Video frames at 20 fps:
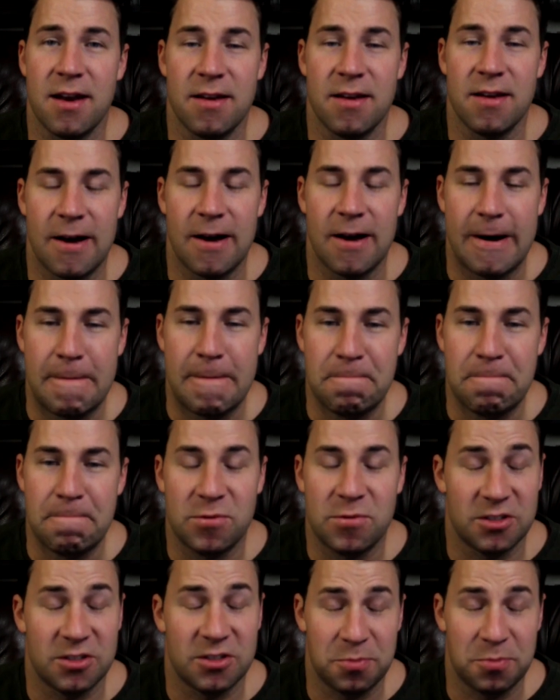Um,
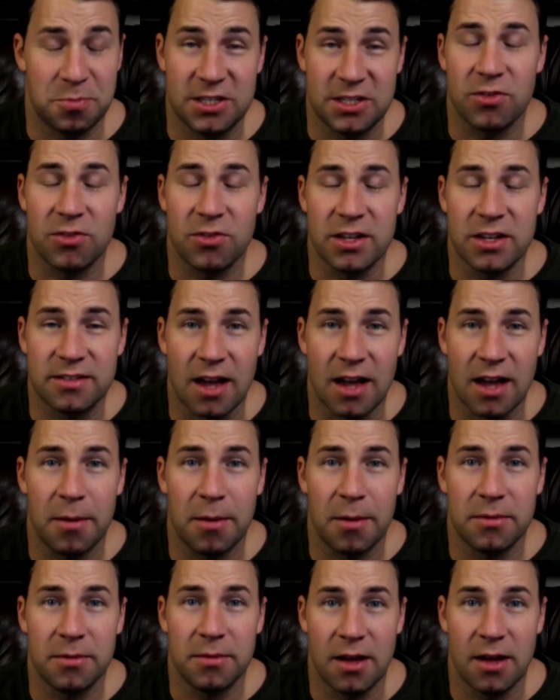specifically, he's, top,
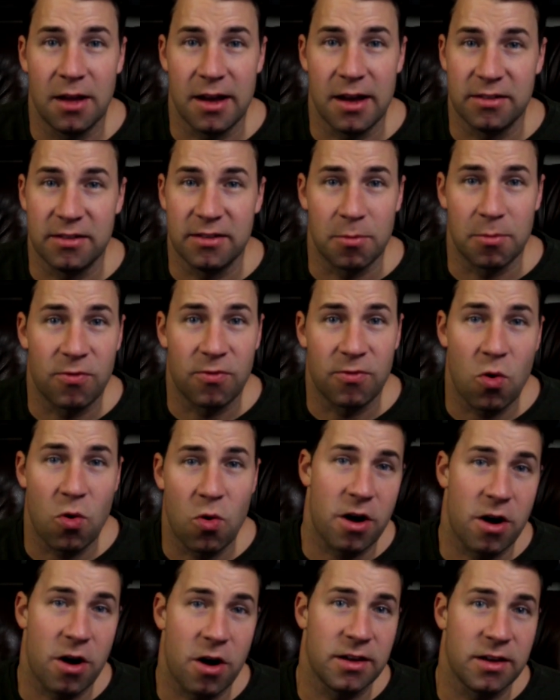uh, he's number four on our
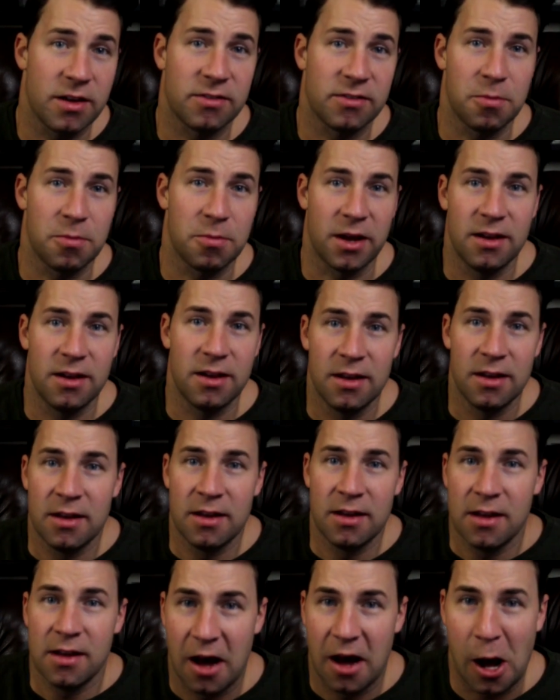list, but
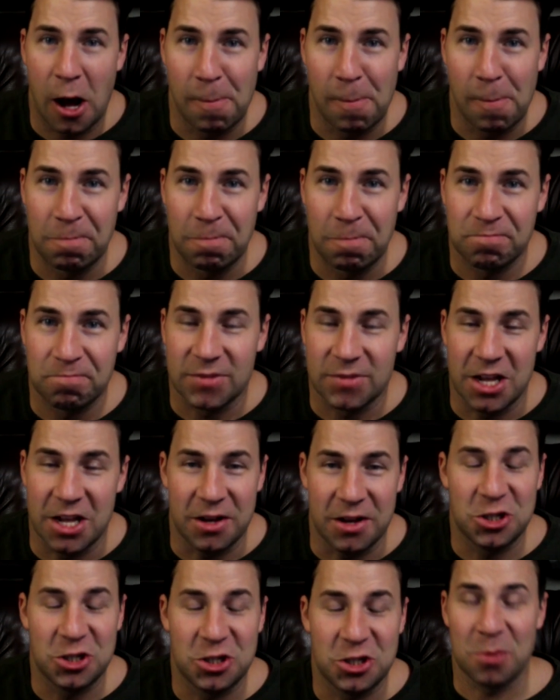um, you know he
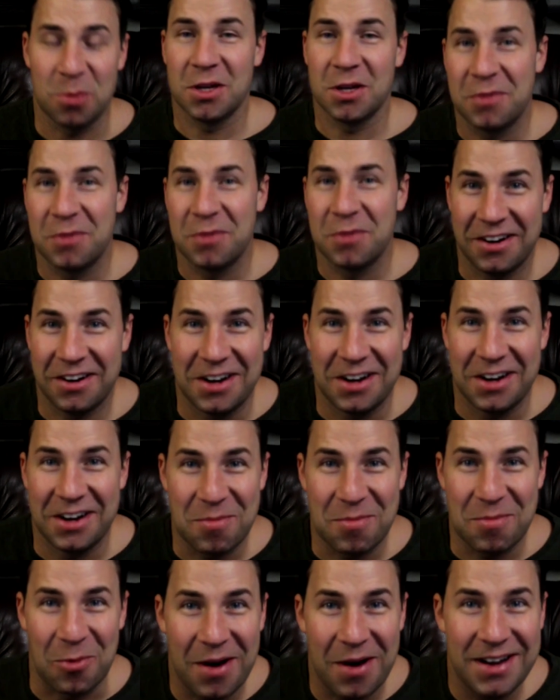jumped up there to number
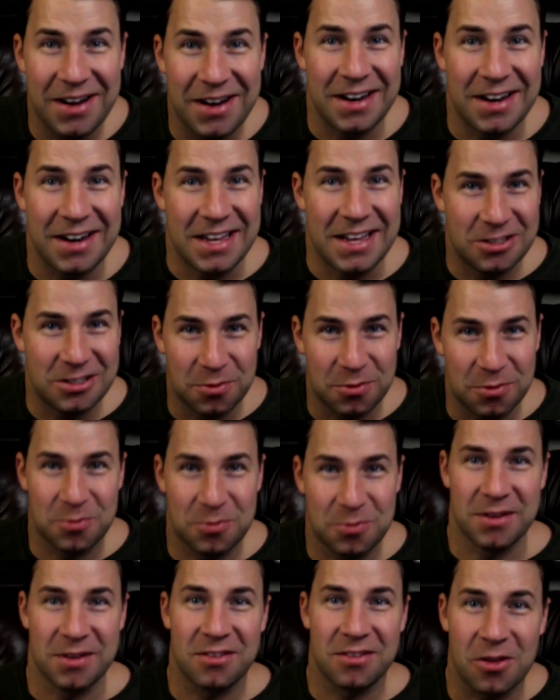one, and he's just been
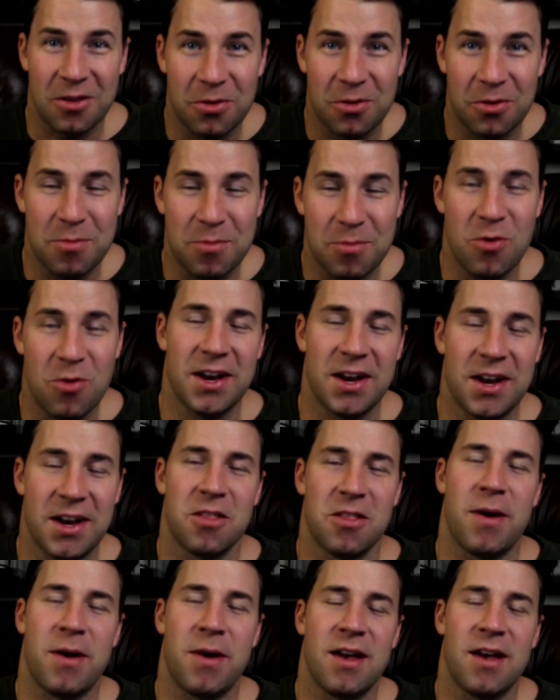slowly moving down the
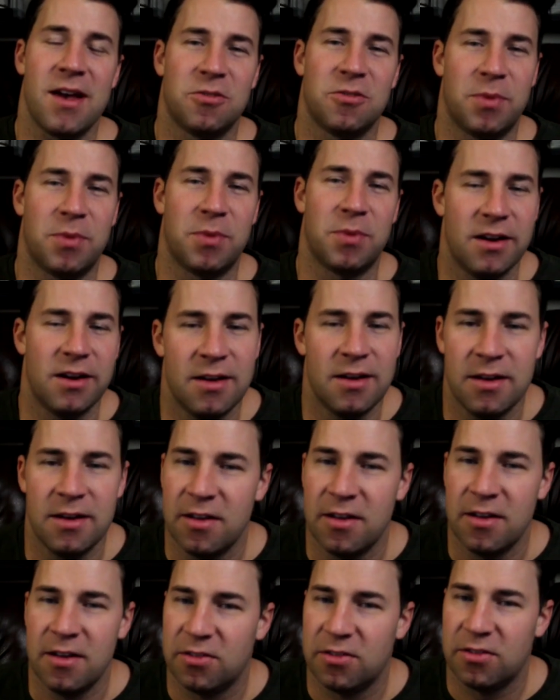pegs, but
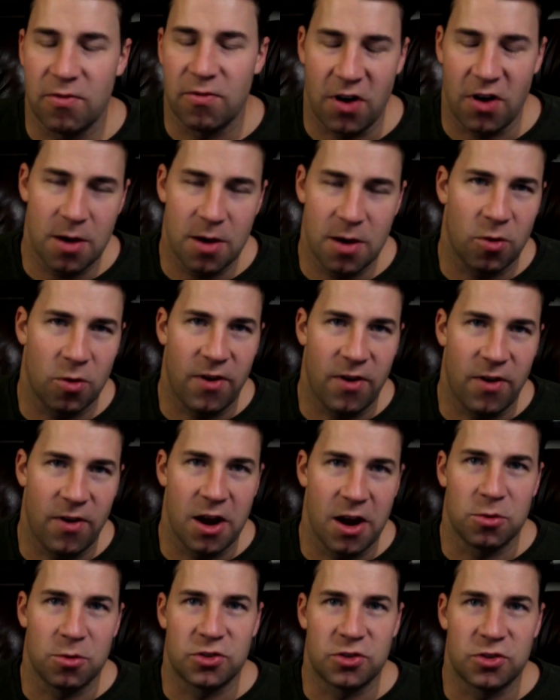still a variable,
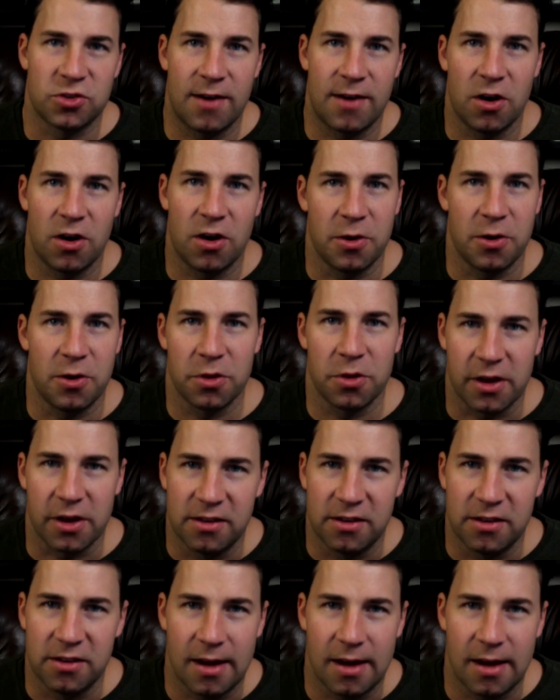valuable driver. I think with Lucky
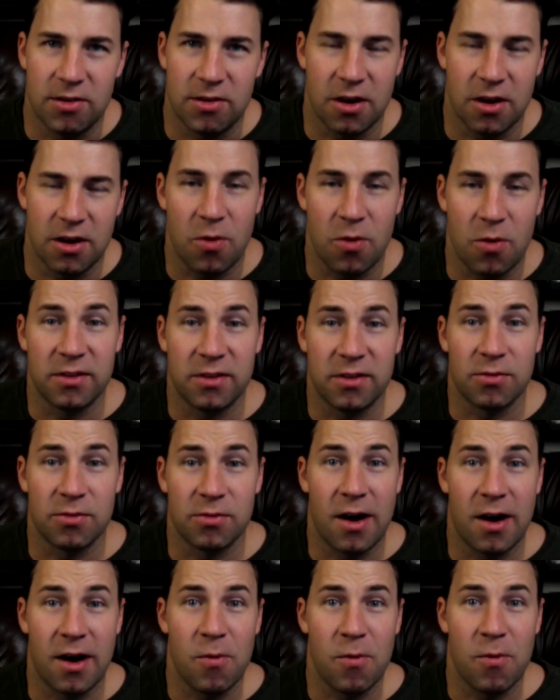Seven, you always
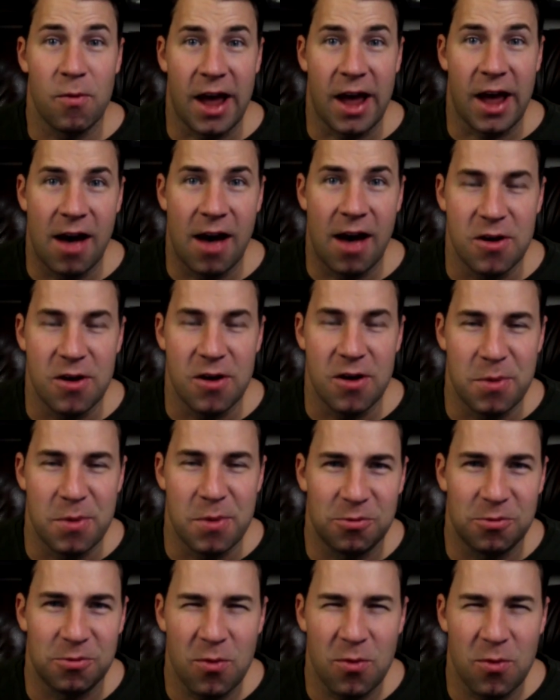uh, want to have him, but it's
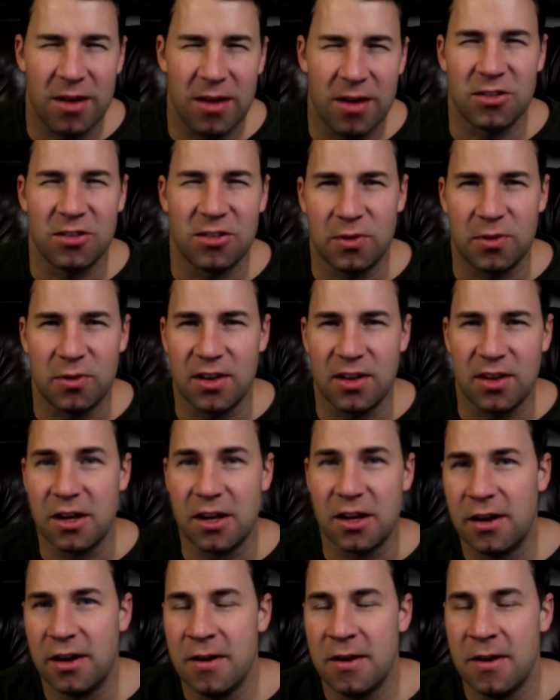been a while since we've seen a
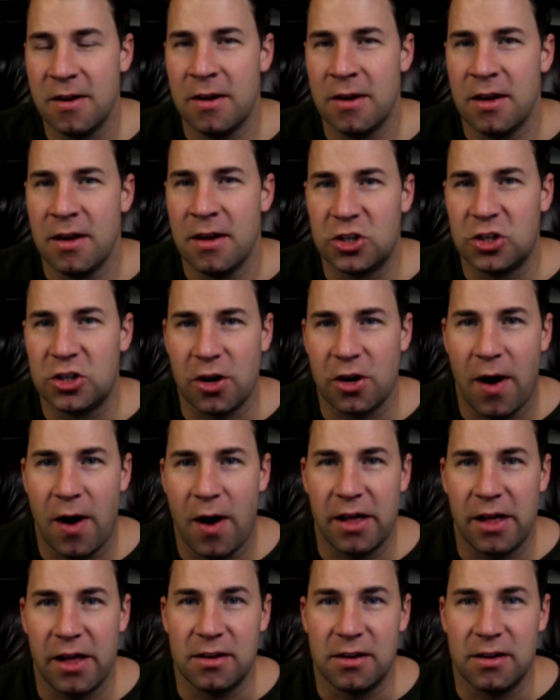Choco
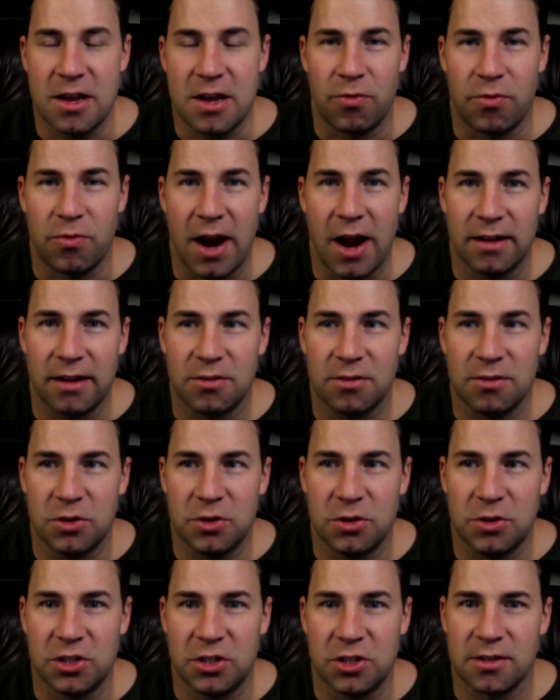Island in ranked, which
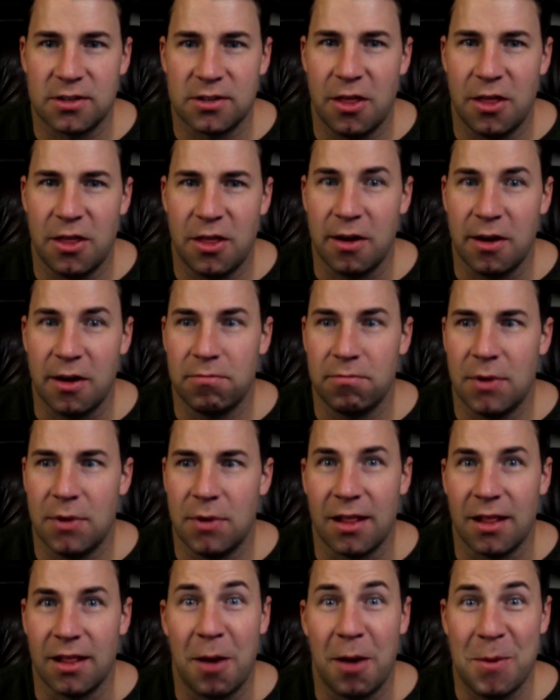is, I think, in a
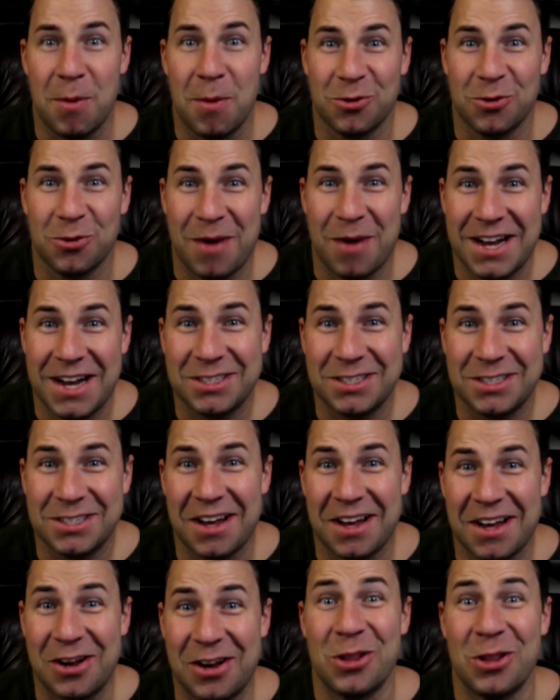lot of people's minds, a
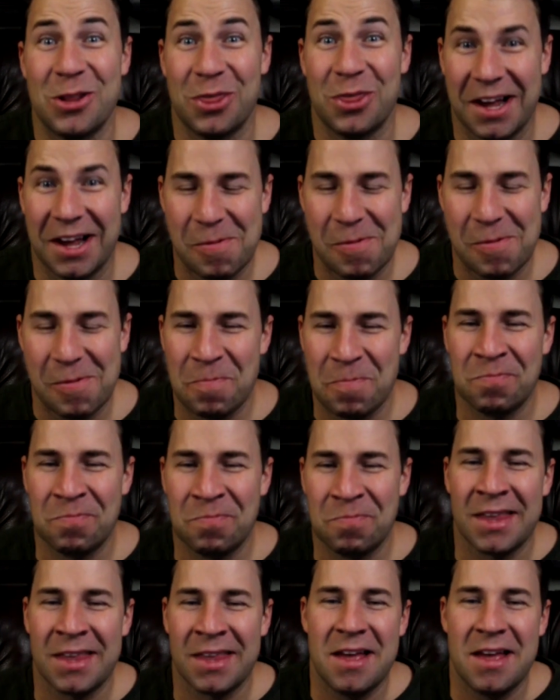good thing.
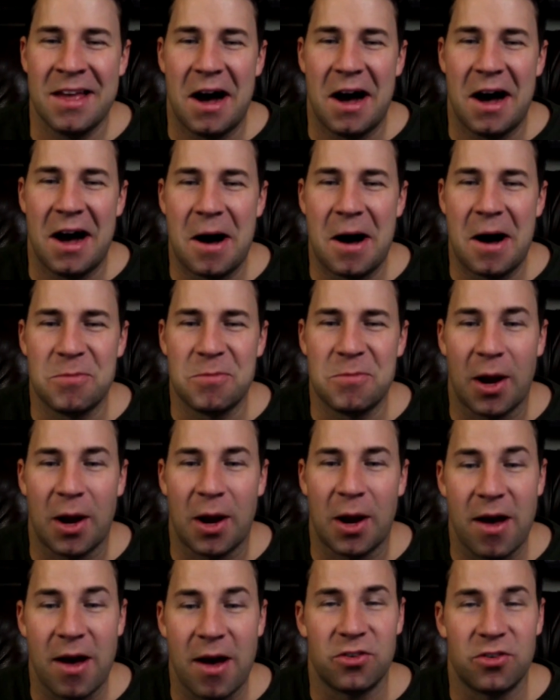Um, Dry
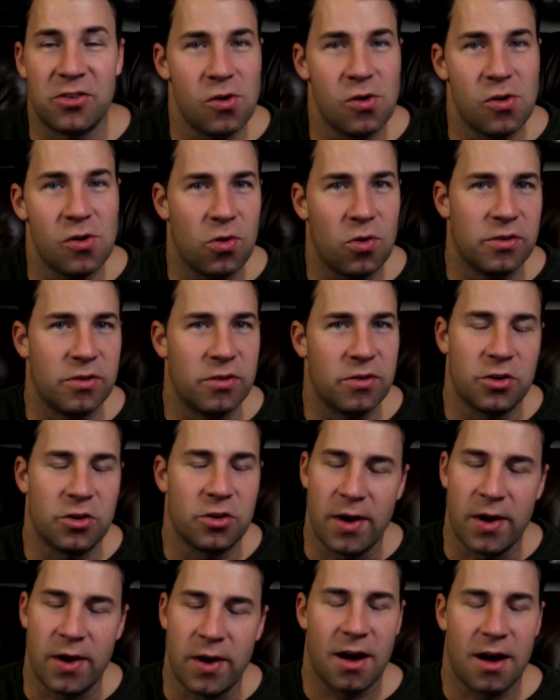Bowser Gold, great
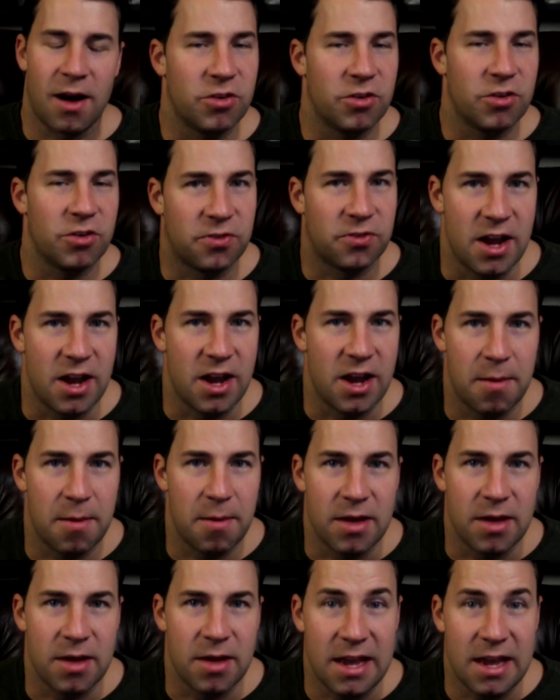coverage for him.
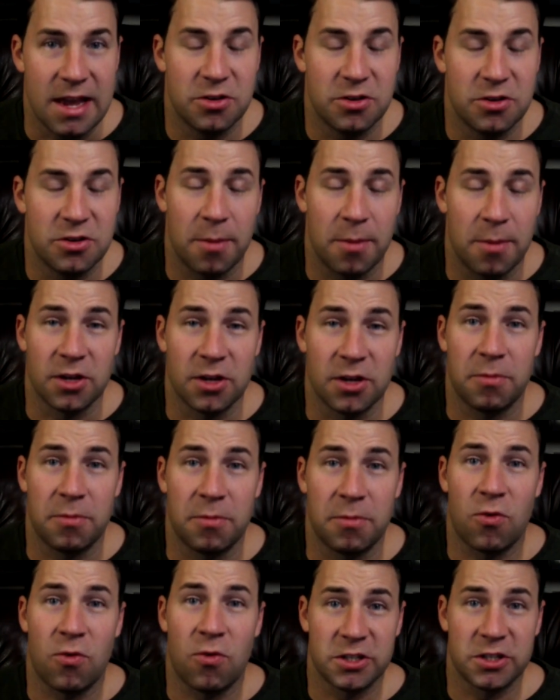He jumped up
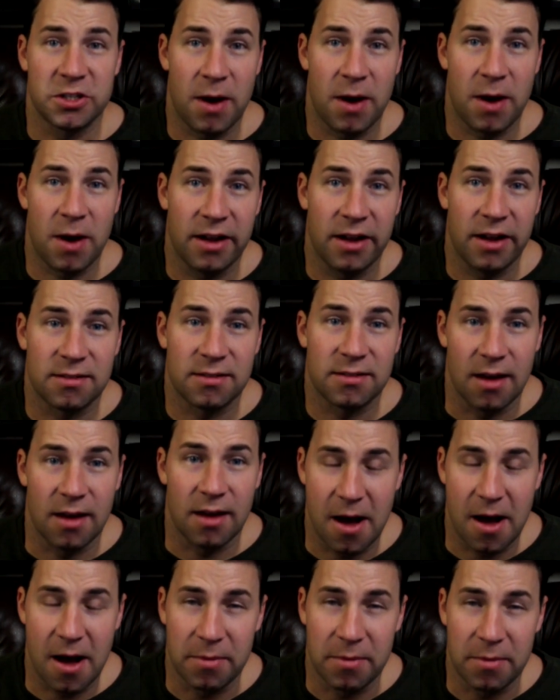four spots.
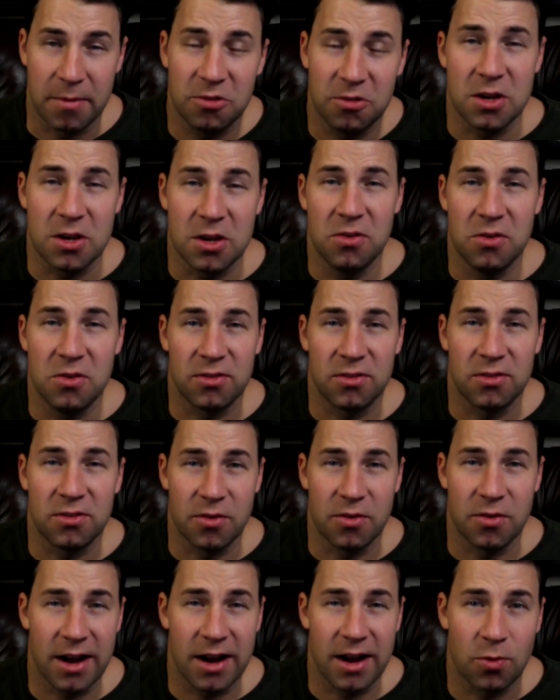Um, he's been used in
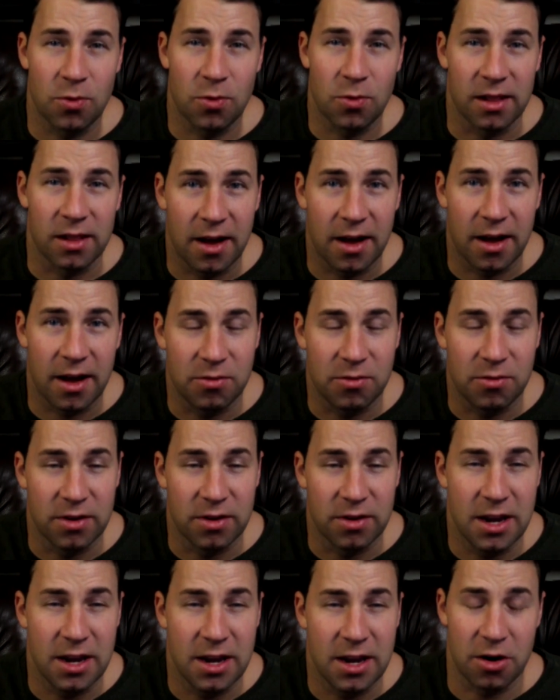ranked quite a lot re
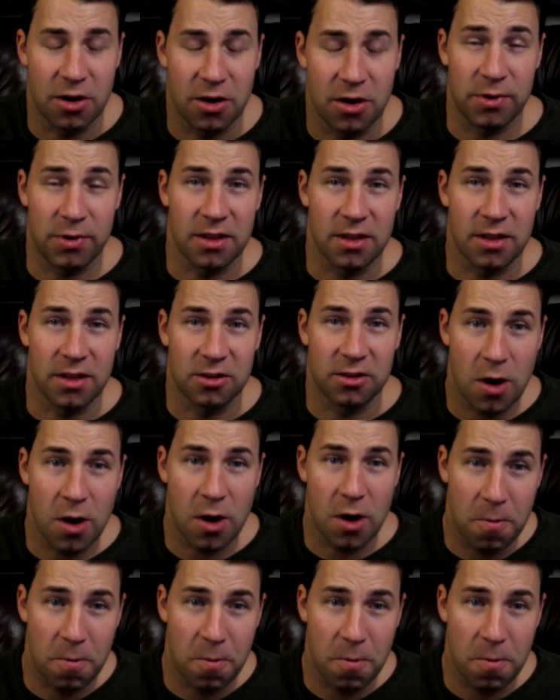here recently as well.